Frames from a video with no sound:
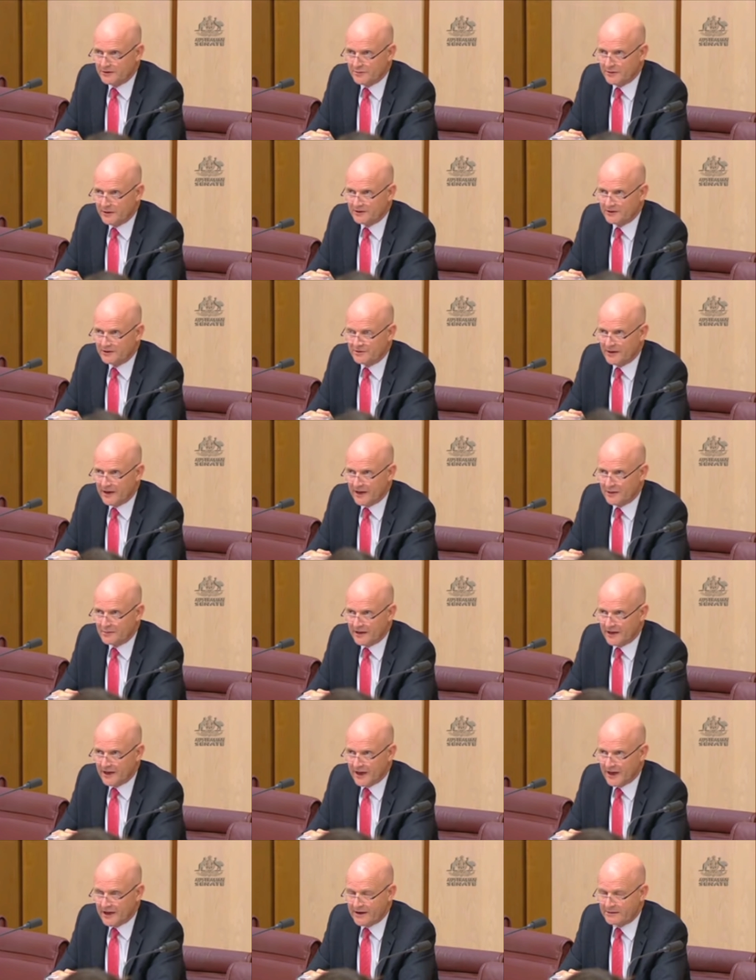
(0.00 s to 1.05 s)
irrespective of how
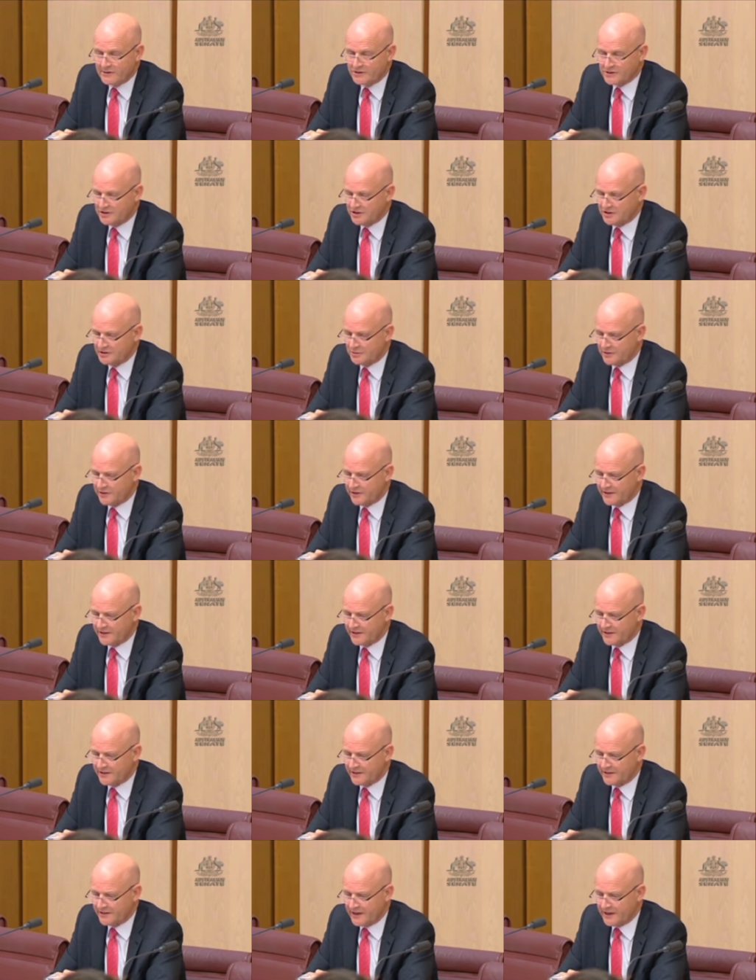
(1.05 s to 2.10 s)
many hours she's
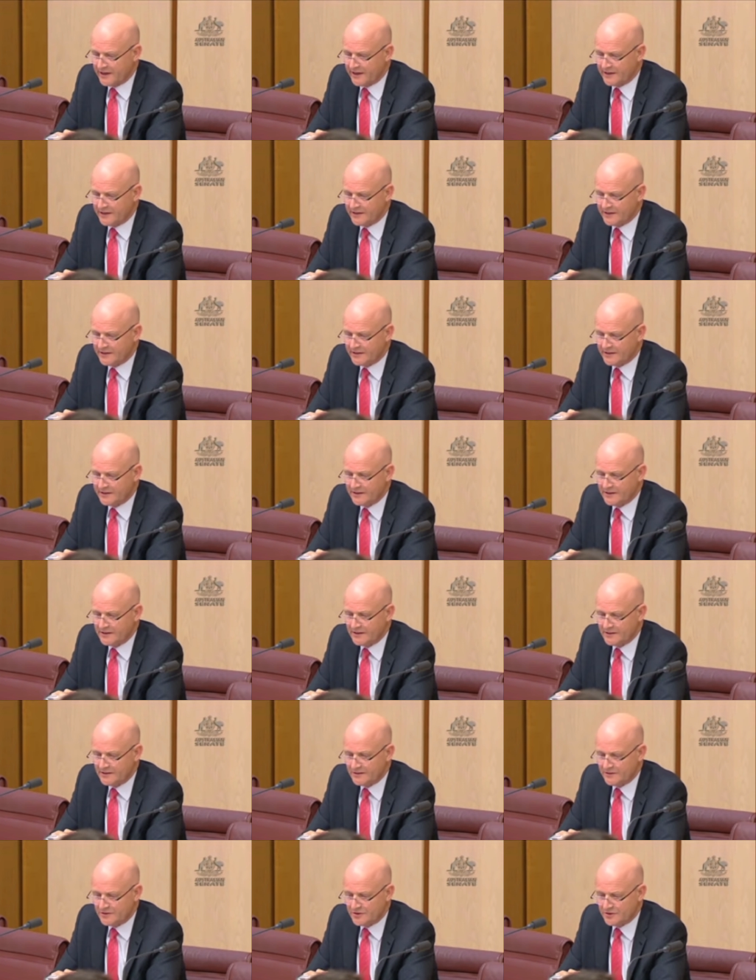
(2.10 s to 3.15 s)
working in the day,
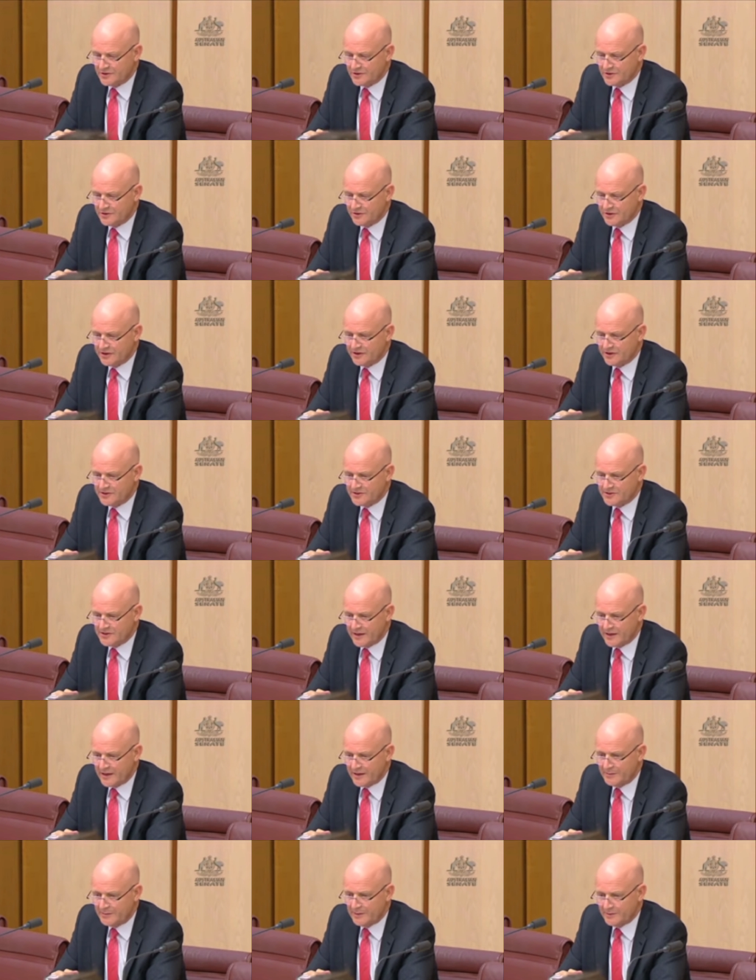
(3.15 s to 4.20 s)
if she's doing the
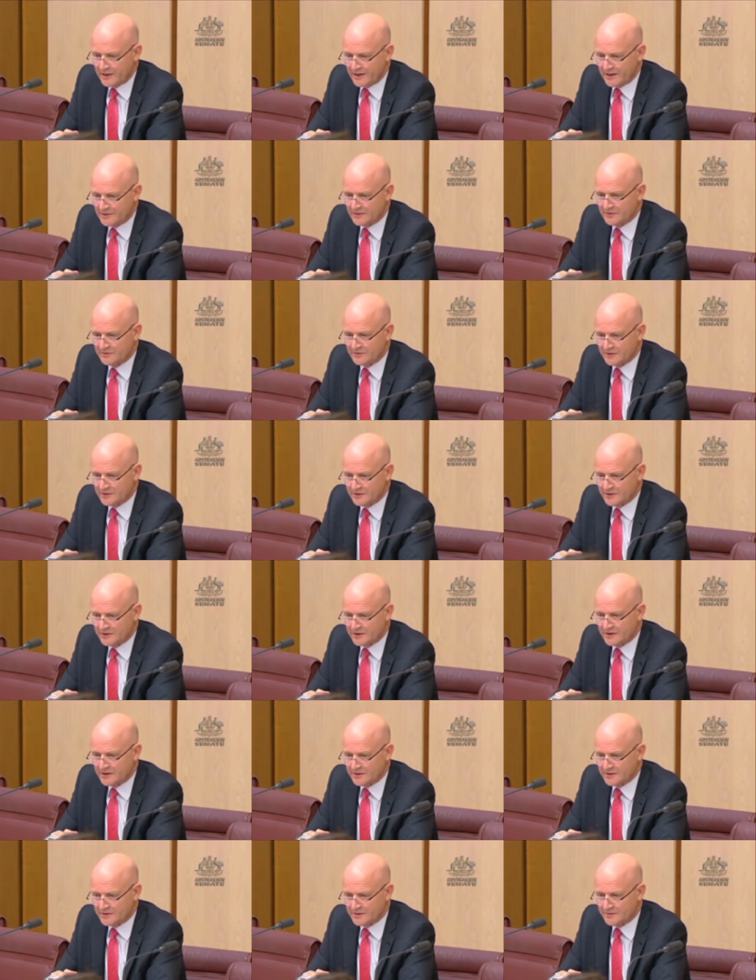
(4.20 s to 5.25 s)
same amount of
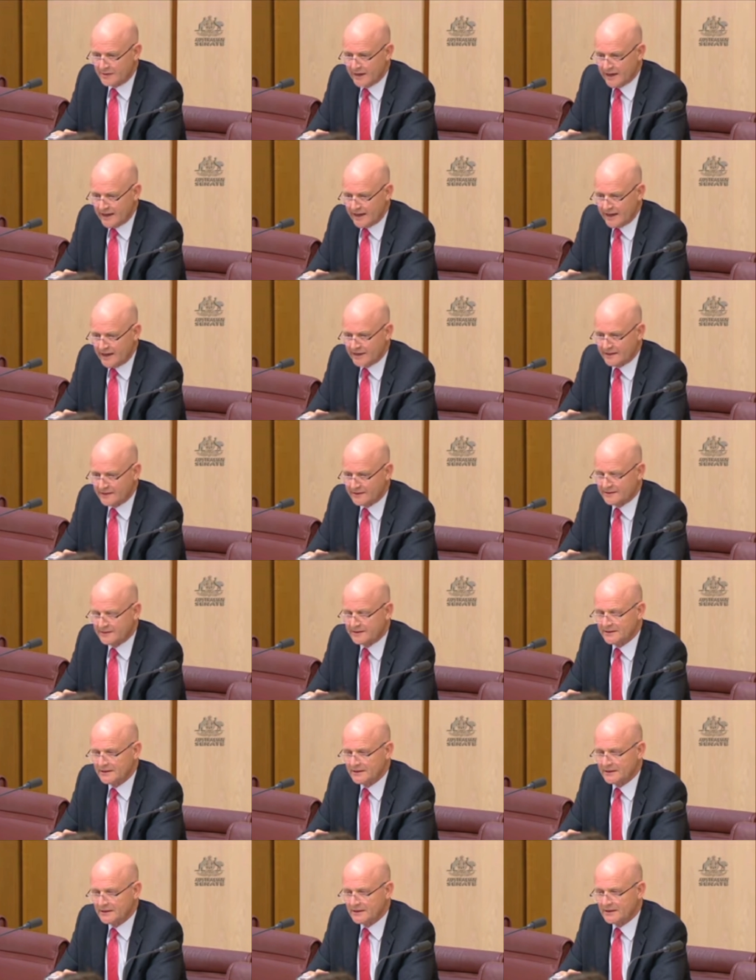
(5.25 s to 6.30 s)
work as a man,
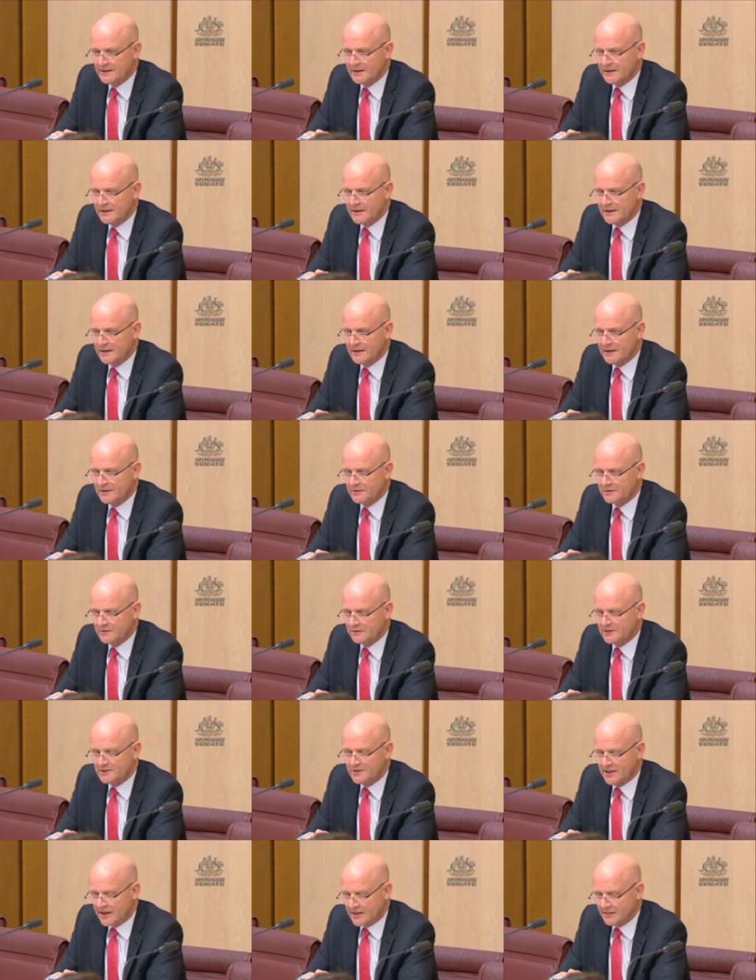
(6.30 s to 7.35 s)
or
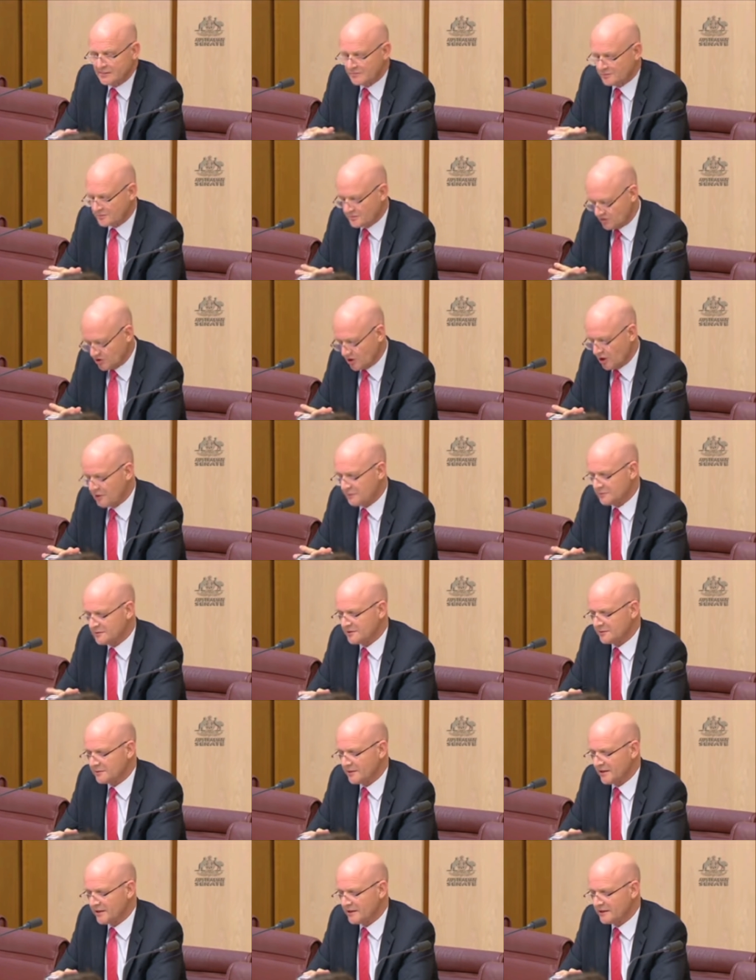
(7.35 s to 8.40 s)
the same job
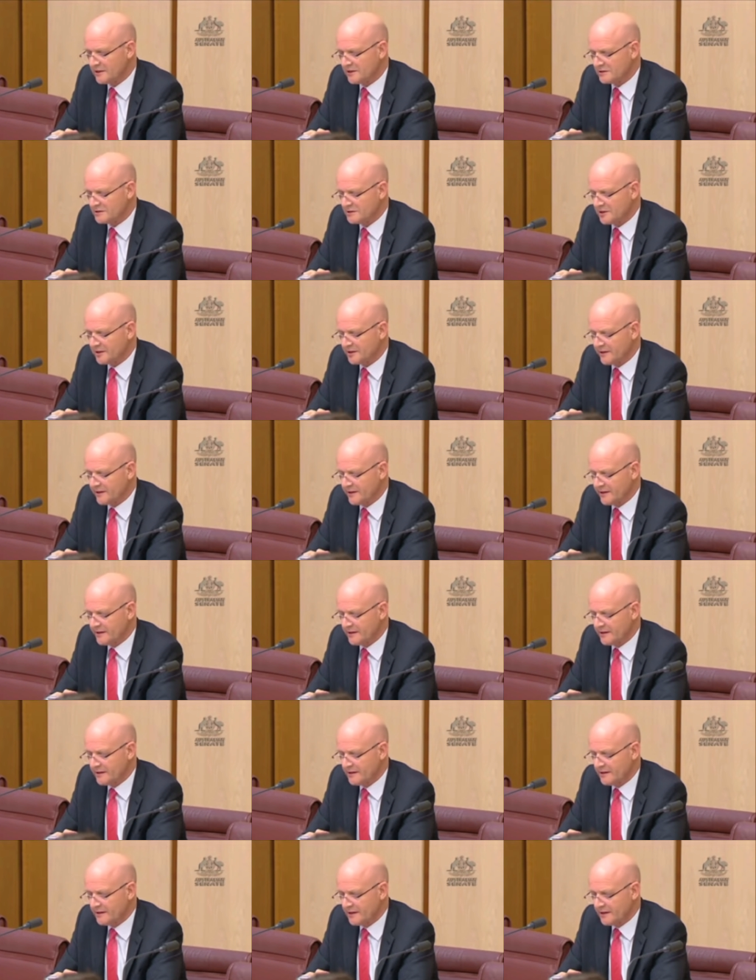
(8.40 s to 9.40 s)
as a man, I'm sorry,